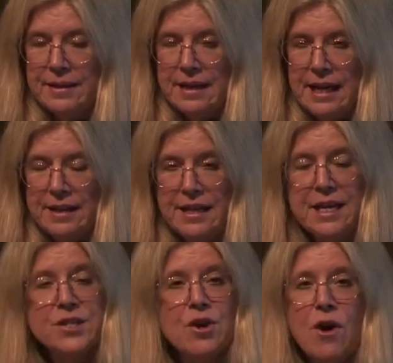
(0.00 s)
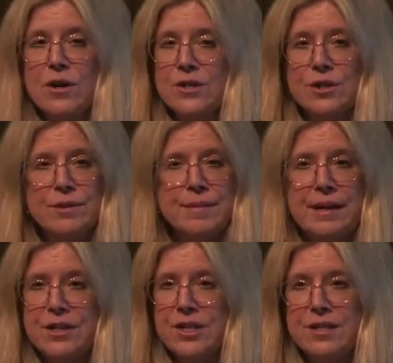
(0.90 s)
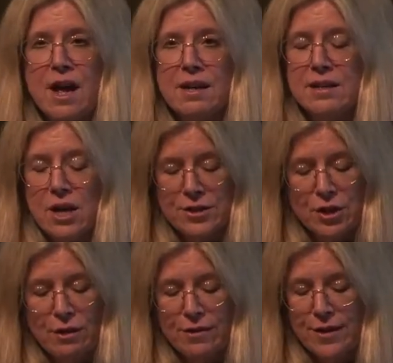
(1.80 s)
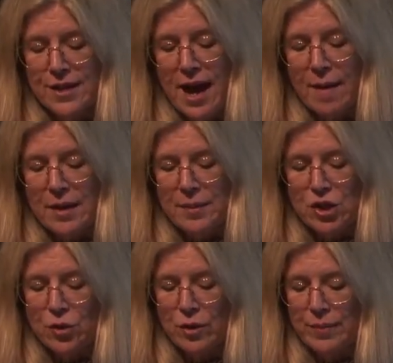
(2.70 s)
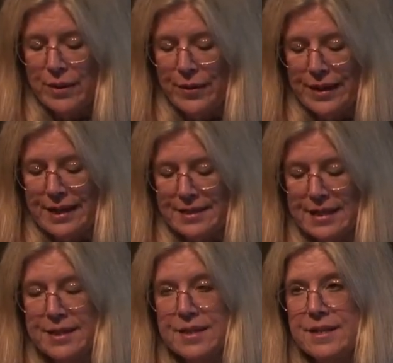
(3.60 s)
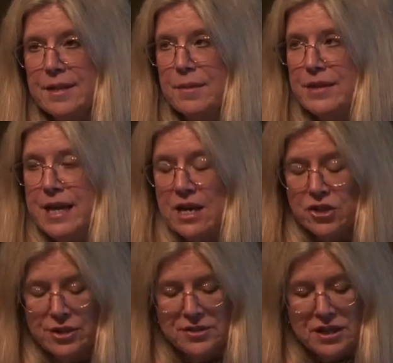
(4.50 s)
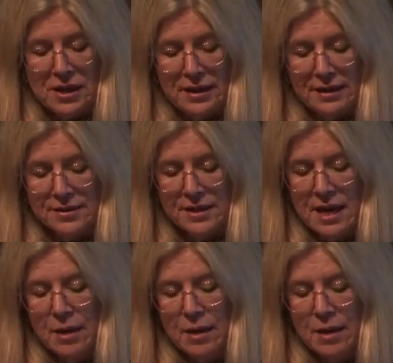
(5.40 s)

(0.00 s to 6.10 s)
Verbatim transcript: In these songs, her marriage is not glossed over as a happy but short period, as it is in some of the nationalist tellings,